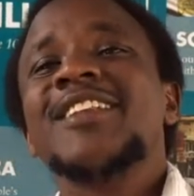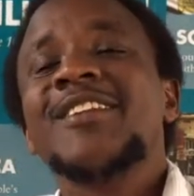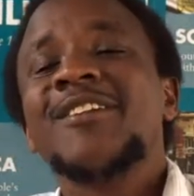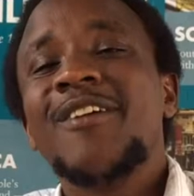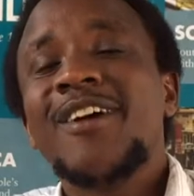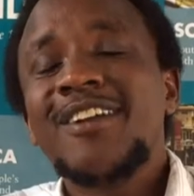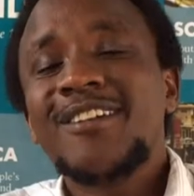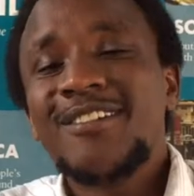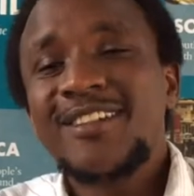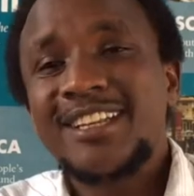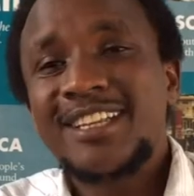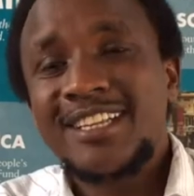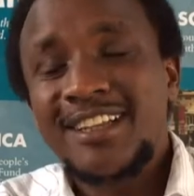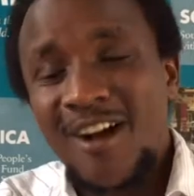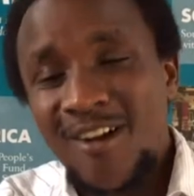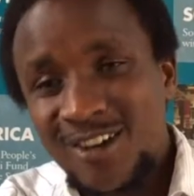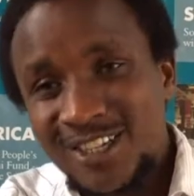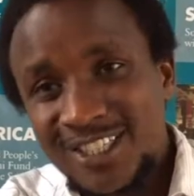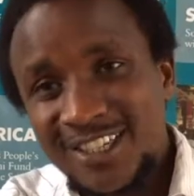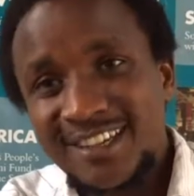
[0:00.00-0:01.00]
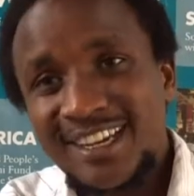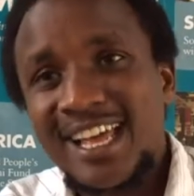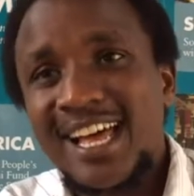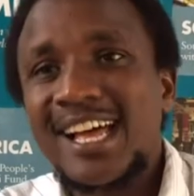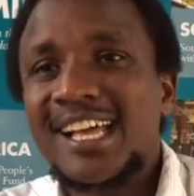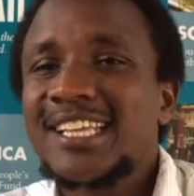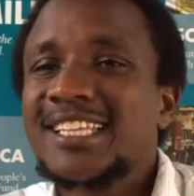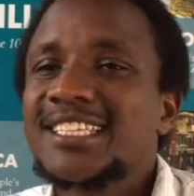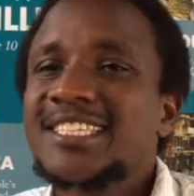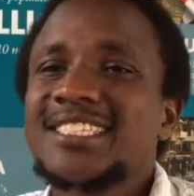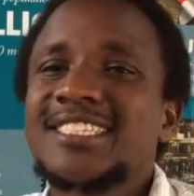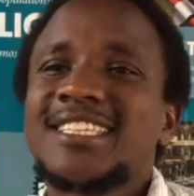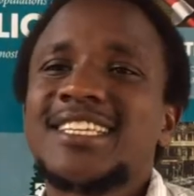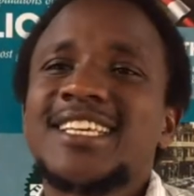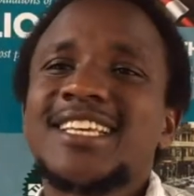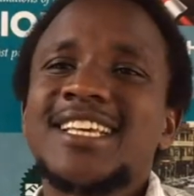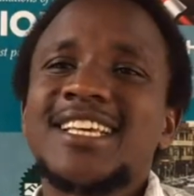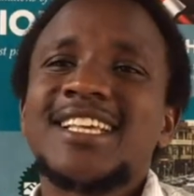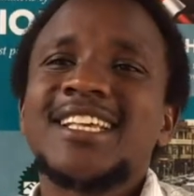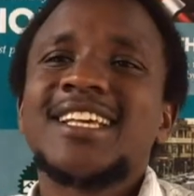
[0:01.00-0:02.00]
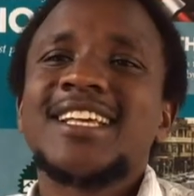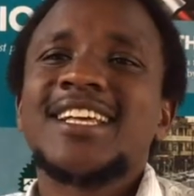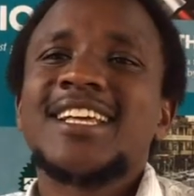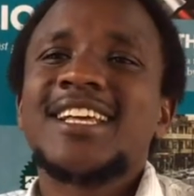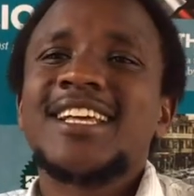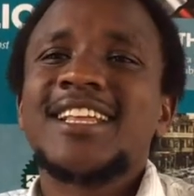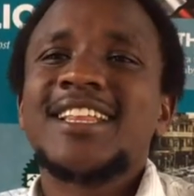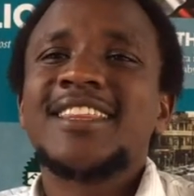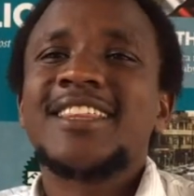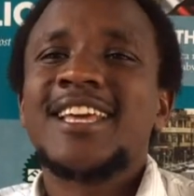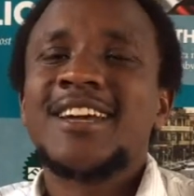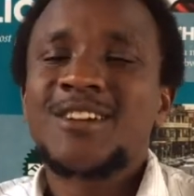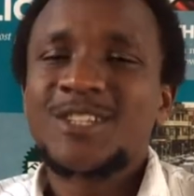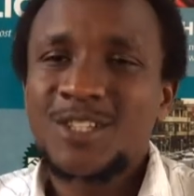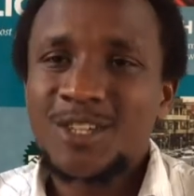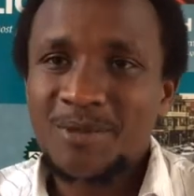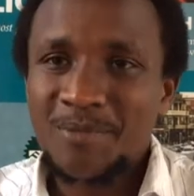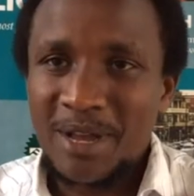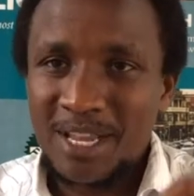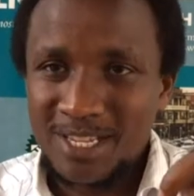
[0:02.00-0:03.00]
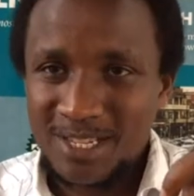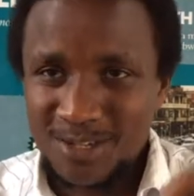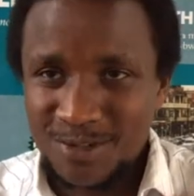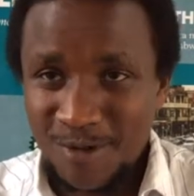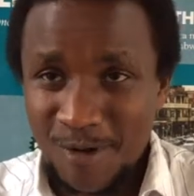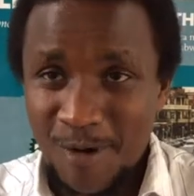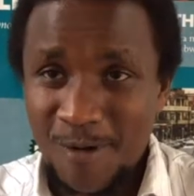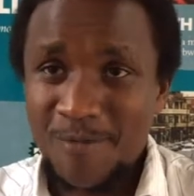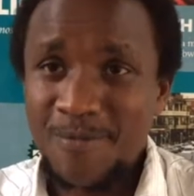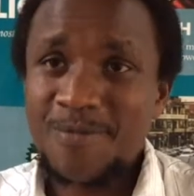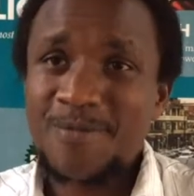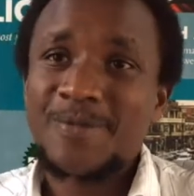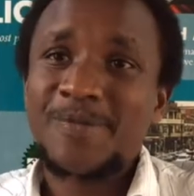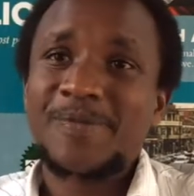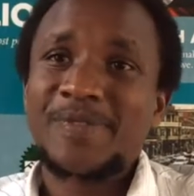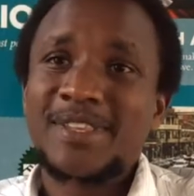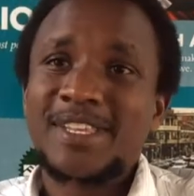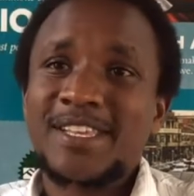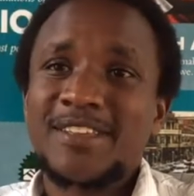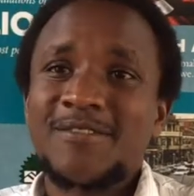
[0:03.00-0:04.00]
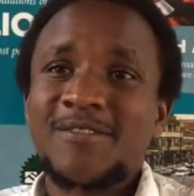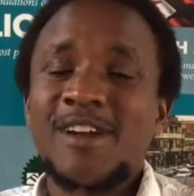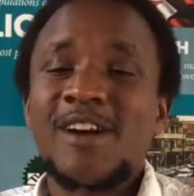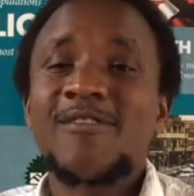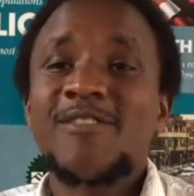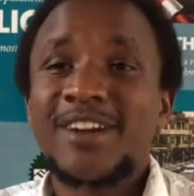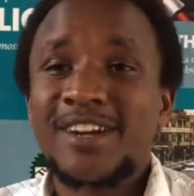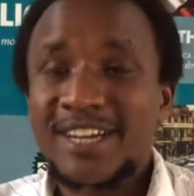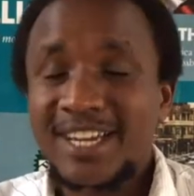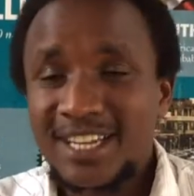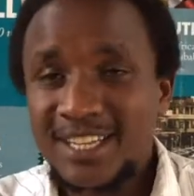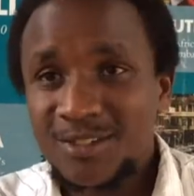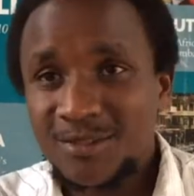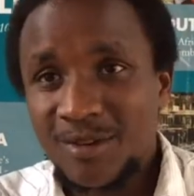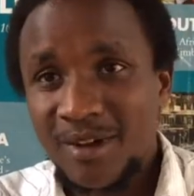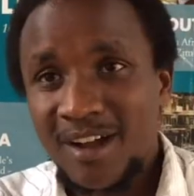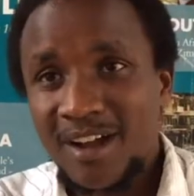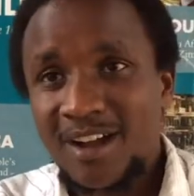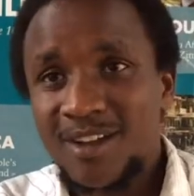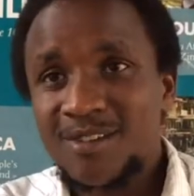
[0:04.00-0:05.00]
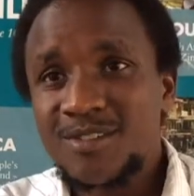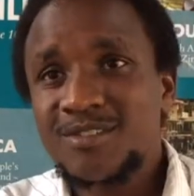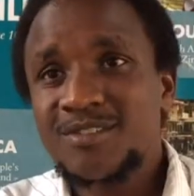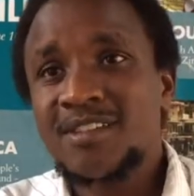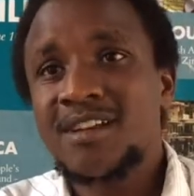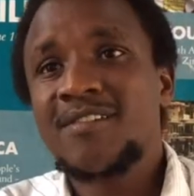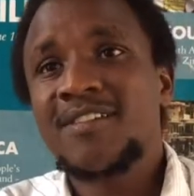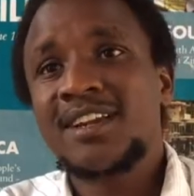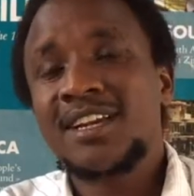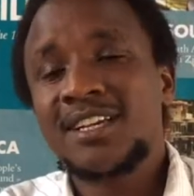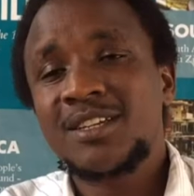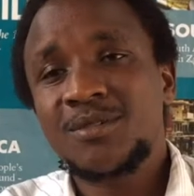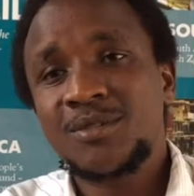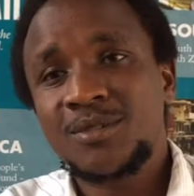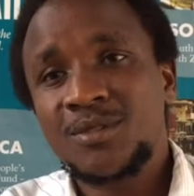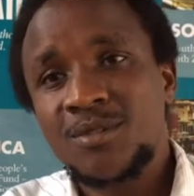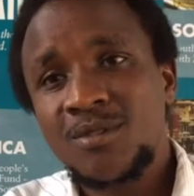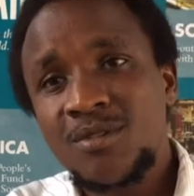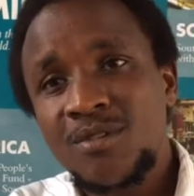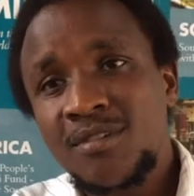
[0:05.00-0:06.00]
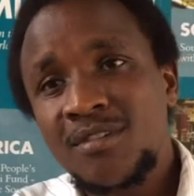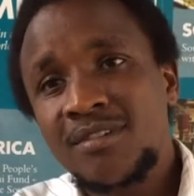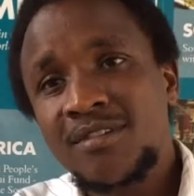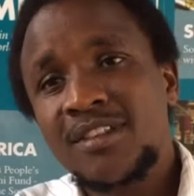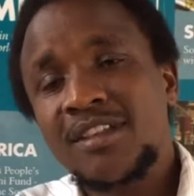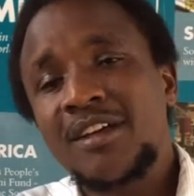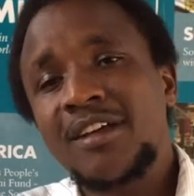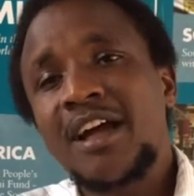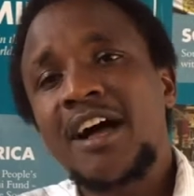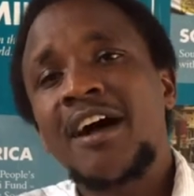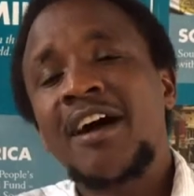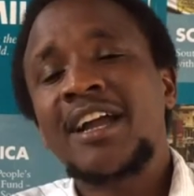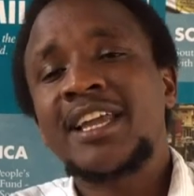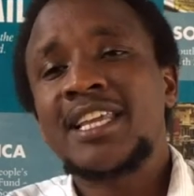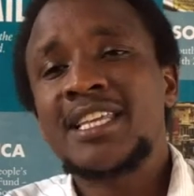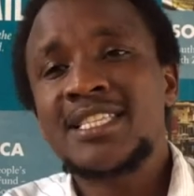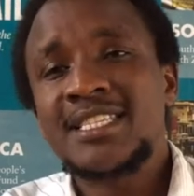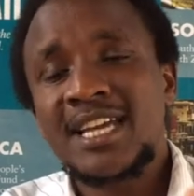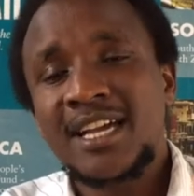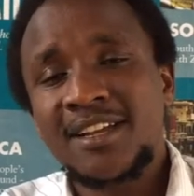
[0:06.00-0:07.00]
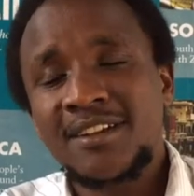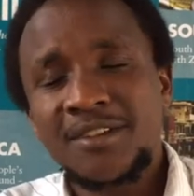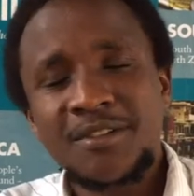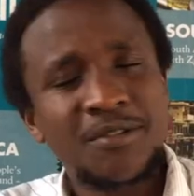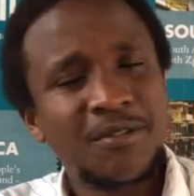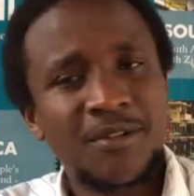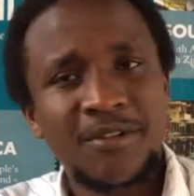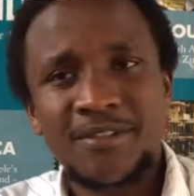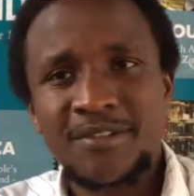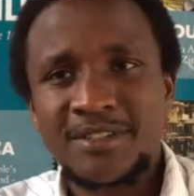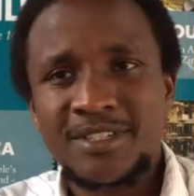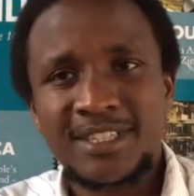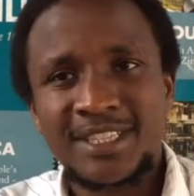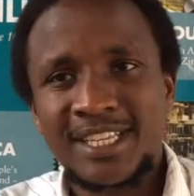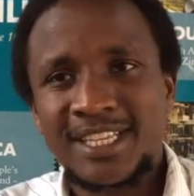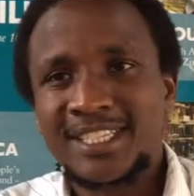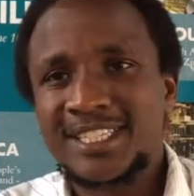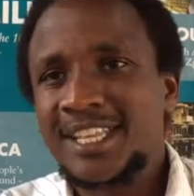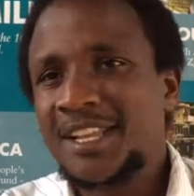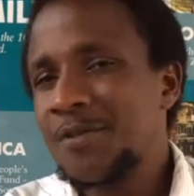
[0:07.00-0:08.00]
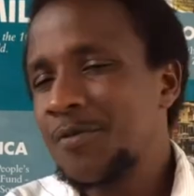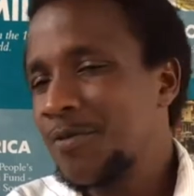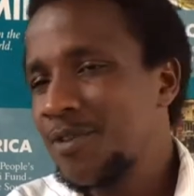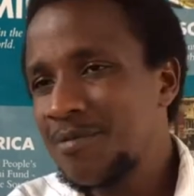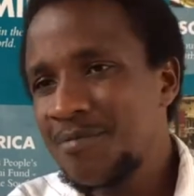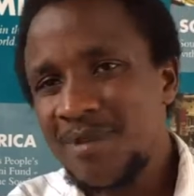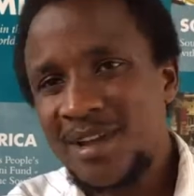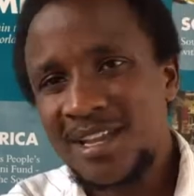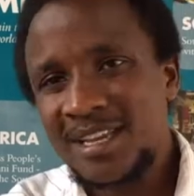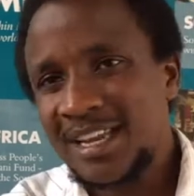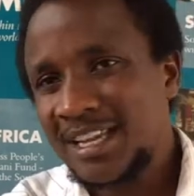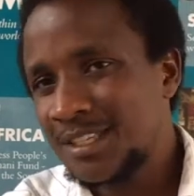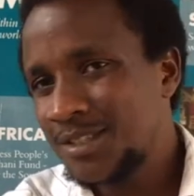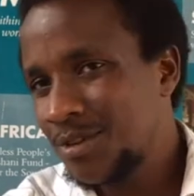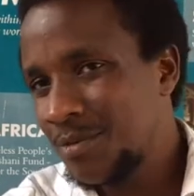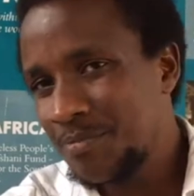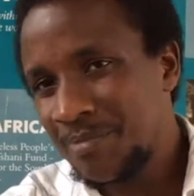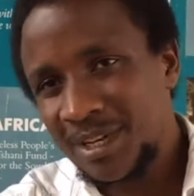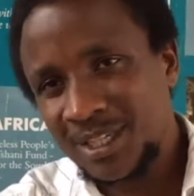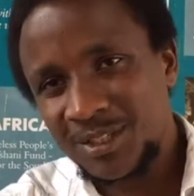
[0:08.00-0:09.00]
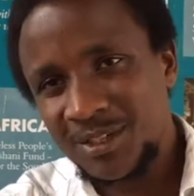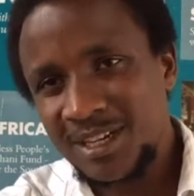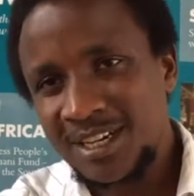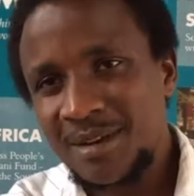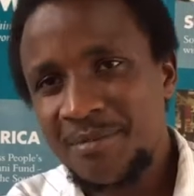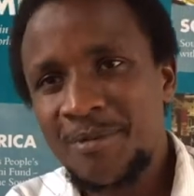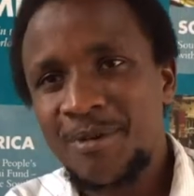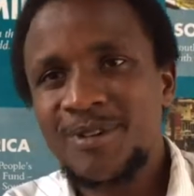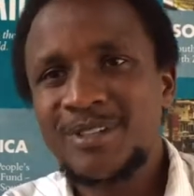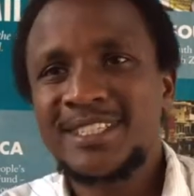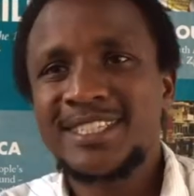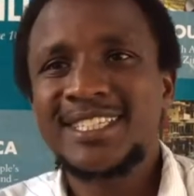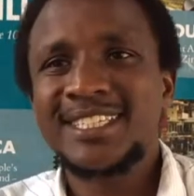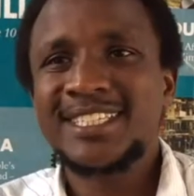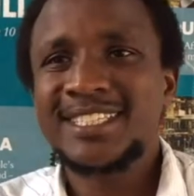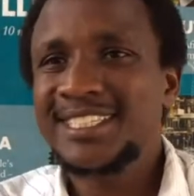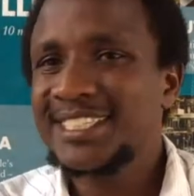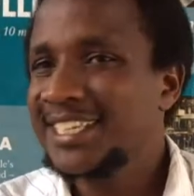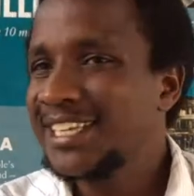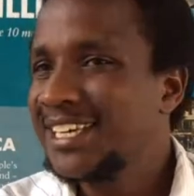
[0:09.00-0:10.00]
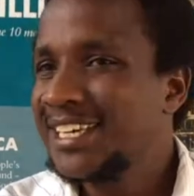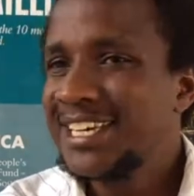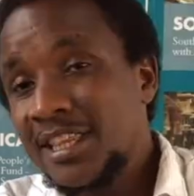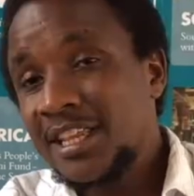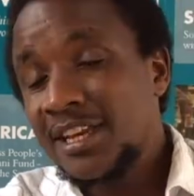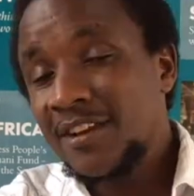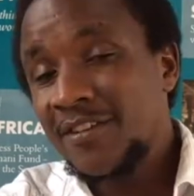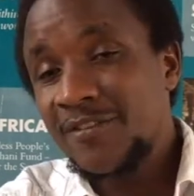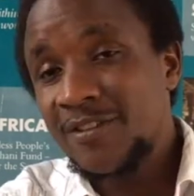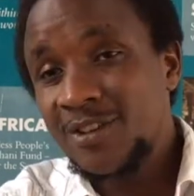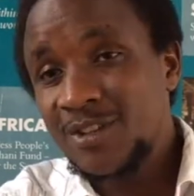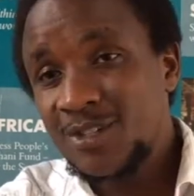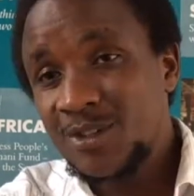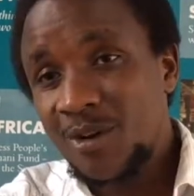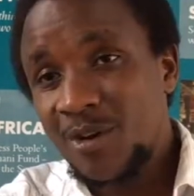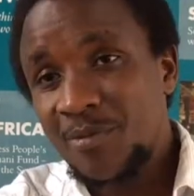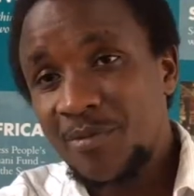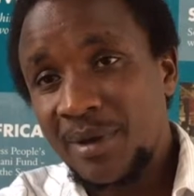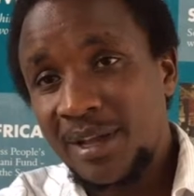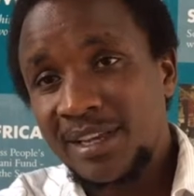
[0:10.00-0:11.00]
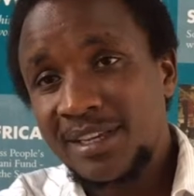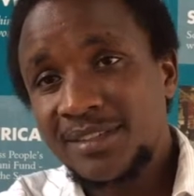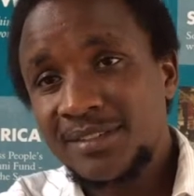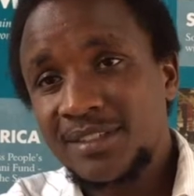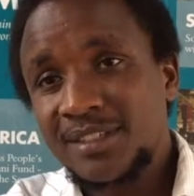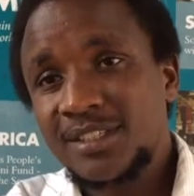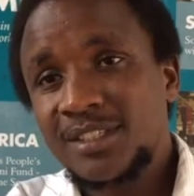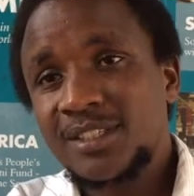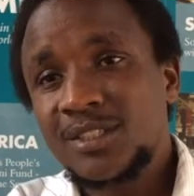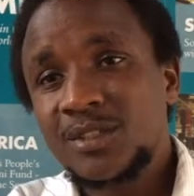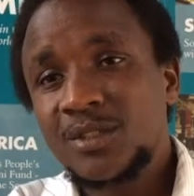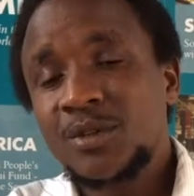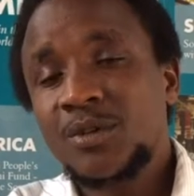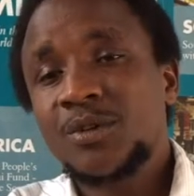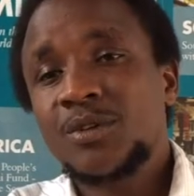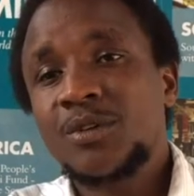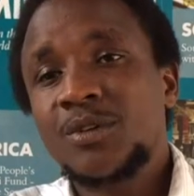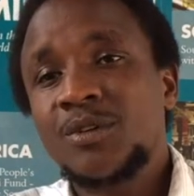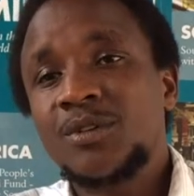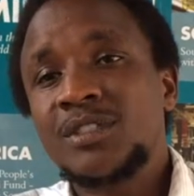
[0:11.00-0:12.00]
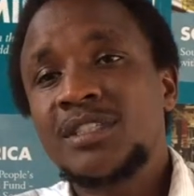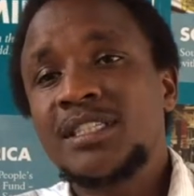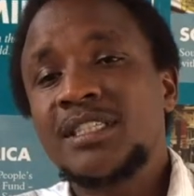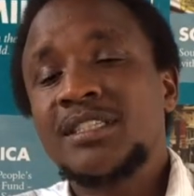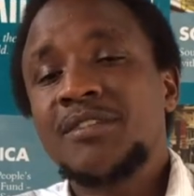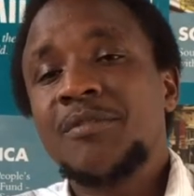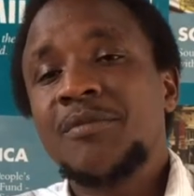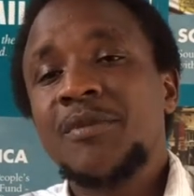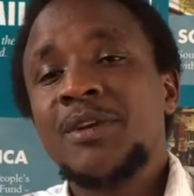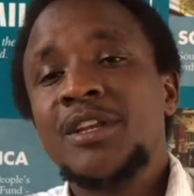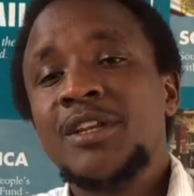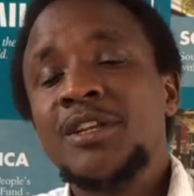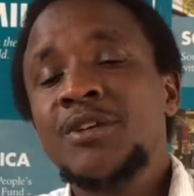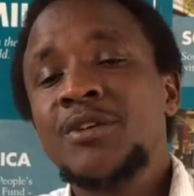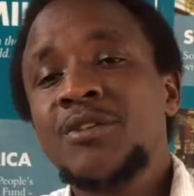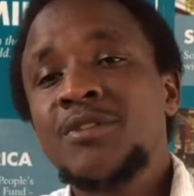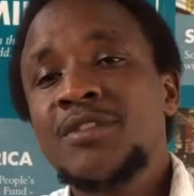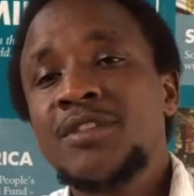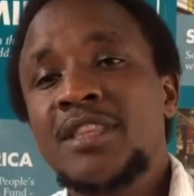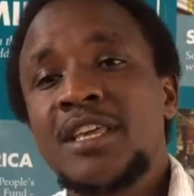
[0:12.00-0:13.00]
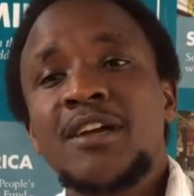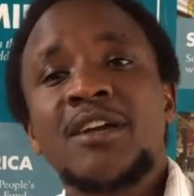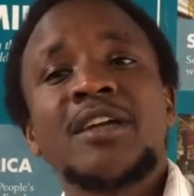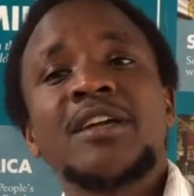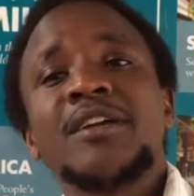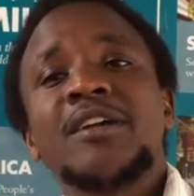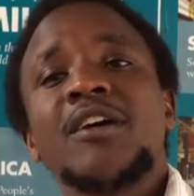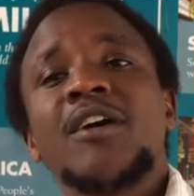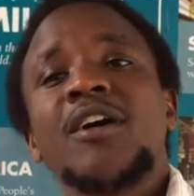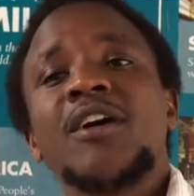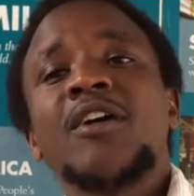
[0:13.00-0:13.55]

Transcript: no one would auction us, the auction must stop, you have a right to a house, you have a right to school, our kids are, you know, all those things, and women are so passionate about this. They refused to open, because we knew the